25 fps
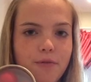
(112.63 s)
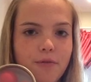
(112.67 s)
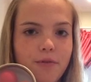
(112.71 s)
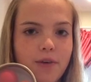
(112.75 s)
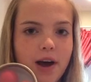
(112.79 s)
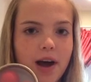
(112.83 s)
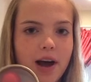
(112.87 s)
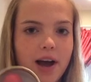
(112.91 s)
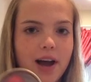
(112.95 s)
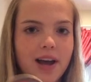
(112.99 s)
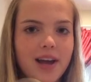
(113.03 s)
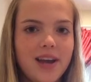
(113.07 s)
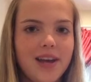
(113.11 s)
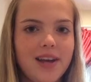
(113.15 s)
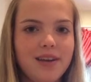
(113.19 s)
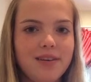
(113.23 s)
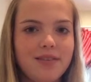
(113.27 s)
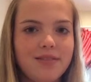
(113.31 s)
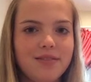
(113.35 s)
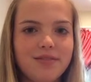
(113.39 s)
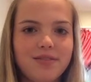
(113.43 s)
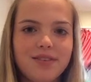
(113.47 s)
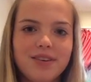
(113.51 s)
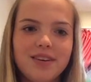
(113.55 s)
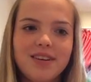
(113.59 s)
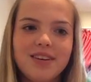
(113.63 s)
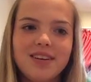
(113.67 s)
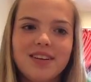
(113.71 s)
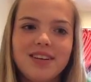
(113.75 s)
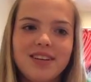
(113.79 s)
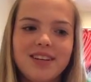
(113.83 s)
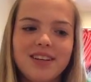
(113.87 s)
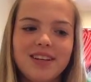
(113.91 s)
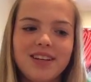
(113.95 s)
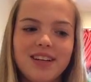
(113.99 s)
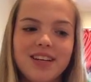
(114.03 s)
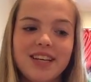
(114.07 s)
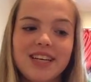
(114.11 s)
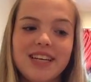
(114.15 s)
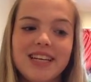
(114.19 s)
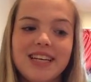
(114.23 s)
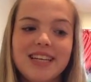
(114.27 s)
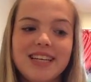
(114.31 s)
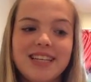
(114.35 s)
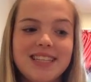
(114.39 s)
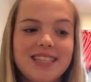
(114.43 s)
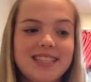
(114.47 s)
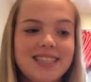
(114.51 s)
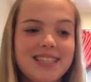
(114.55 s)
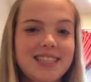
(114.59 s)
five,
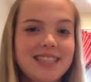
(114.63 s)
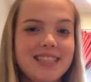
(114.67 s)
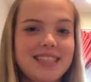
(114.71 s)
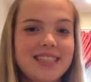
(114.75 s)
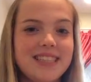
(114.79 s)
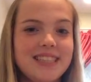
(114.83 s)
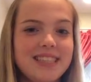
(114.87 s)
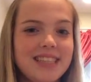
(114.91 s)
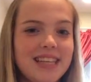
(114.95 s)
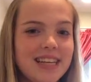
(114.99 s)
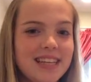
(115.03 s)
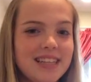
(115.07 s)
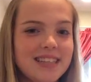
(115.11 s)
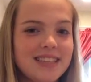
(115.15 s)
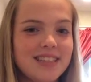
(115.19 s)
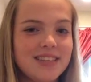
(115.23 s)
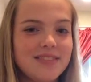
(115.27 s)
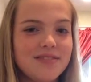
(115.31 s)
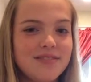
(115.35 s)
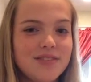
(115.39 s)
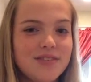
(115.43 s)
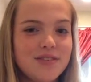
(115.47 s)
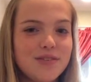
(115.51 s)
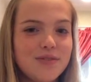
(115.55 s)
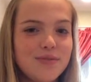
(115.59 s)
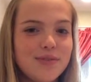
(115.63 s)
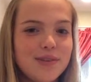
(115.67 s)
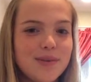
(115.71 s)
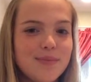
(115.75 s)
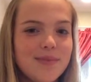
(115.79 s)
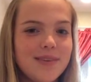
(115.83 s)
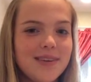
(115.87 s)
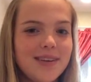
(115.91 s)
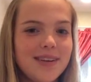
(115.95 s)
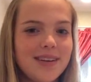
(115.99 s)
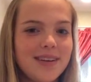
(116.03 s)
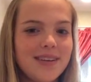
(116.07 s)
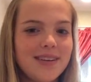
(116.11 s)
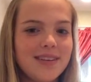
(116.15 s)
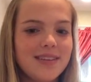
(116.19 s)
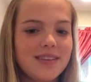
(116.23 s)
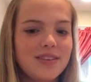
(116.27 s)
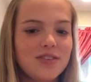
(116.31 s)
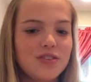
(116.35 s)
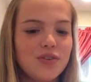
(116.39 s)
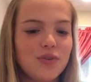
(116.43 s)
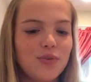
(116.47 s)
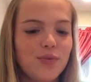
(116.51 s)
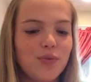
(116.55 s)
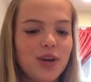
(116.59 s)
six of the new limited
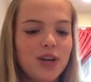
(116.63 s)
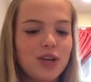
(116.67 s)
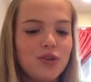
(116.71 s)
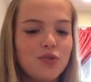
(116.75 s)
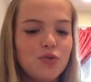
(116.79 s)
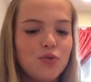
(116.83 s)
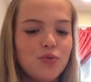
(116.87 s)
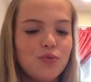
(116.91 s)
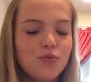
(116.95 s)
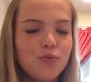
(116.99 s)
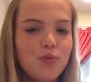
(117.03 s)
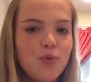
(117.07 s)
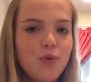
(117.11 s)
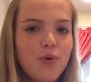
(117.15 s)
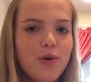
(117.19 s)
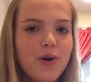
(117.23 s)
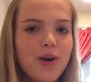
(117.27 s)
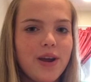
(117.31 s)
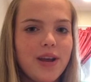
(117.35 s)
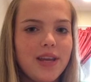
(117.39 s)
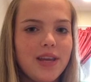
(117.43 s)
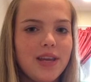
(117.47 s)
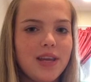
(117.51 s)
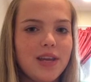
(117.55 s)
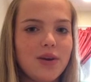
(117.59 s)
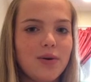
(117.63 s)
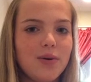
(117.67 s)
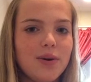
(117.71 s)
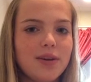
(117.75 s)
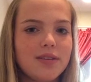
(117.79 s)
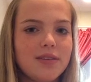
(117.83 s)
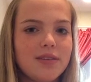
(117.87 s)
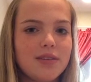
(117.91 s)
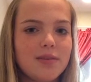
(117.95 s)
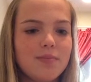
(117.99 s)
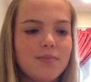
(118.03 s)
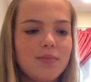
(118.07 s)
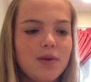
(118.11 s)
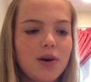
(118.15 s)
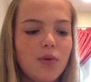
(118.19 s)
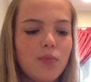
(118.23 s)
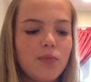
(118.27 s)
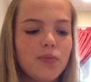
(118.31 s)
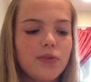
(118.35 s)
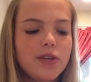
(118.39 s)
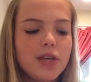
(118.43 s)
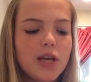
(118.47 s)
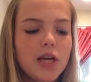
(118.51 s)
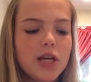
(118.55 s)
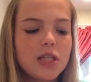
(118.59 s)
edition Rachel Roy EOS lip
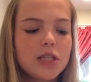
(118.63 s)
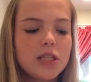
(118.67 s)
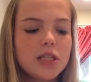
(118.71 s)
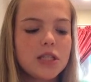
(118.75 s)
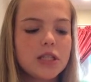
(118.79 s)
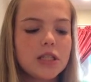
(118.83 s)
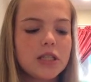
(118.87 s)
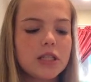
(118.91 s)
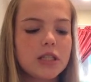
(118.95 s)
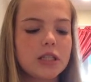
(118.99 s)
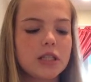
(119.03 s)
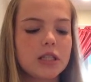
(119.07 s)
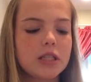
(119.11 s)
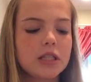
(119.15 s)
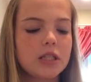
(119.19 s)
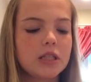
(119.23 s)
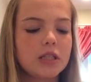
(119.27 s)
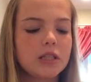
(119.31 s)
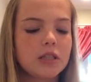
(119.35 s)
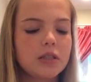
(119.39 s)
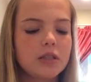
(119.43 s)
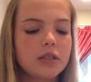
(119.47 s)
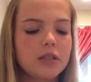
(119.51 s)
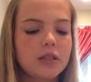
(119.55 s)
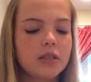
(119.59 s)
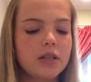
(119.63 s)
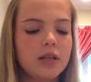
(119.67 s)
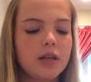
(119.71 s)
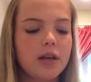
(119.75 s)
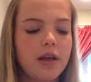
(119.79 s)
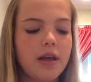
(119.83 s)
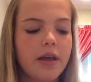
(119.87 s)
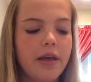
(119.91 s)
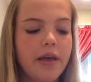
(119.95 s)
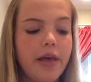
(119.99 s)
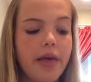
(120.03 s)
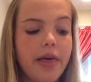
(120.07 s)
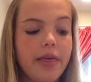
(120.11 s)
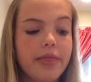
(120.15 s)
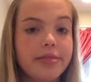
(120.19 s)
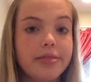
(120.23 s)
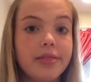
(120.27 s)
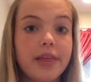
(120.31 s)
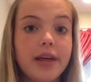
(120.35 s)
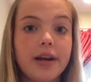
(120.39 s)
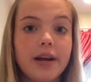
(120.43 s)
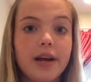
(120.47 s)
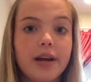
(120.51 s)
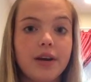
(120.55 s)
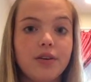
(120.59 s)
balm sets.
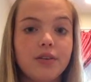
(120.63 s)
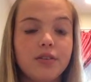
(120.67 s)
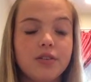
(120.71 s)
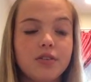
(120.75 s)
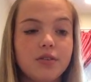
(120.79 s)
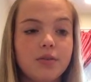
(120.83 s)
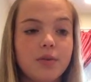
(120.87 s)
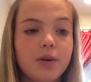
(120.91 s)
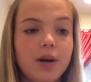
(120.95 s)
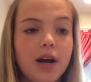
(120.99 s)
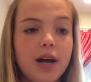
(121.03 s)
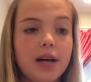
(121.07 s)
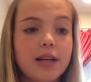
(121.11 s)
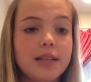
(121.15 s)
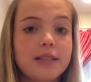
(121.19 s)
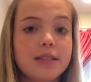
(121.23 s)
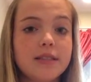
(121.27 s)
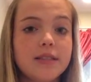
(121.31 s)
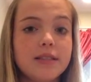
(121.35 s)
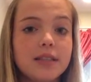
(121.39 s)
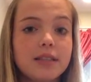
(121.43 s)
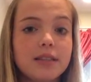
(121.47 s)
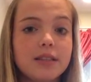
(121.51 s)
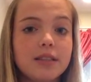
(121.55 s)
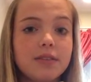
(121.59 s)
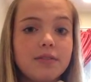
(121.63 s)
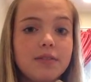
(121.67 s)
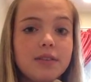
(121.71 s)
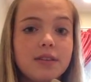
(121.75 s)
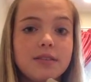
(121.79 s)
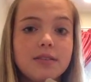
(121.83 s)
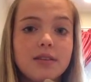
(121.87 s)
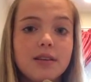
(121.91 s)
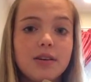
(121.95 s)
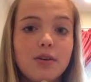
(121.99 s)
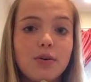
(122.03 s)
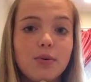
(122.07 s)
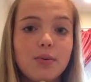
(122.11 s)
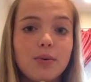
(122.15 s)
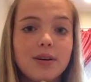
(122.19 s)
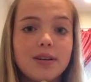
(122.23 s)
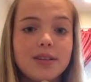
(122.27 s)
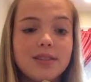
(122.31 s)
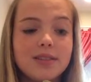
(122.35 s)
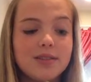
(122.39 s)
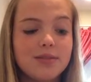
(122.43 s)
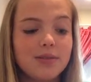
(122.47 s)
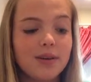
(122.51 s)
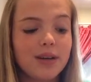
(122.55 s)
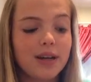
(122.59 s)
Then I also got six of the single ones.